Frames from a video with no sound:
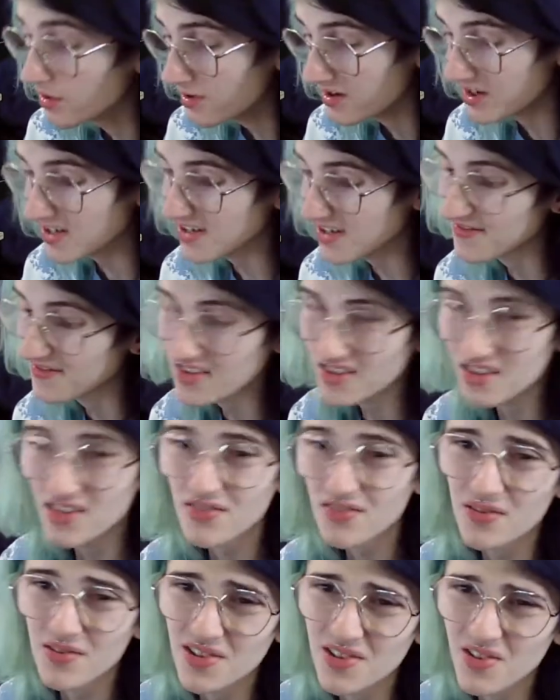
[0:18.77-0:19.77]
Uh, I've done this
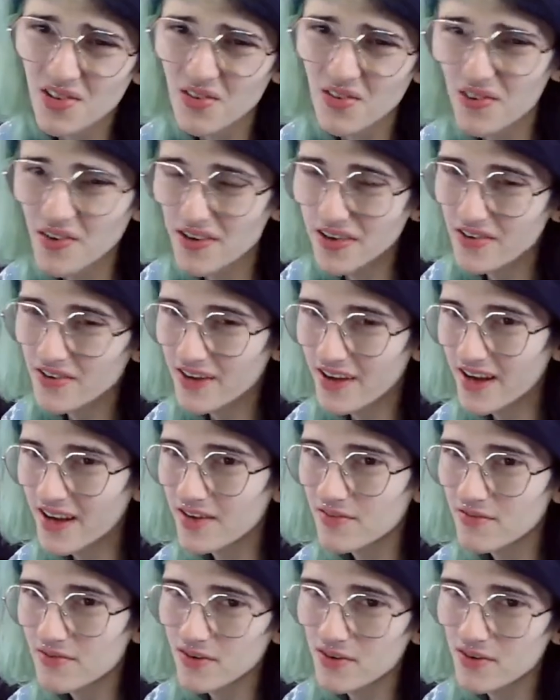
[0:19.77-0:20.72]
for a little over a year and a half.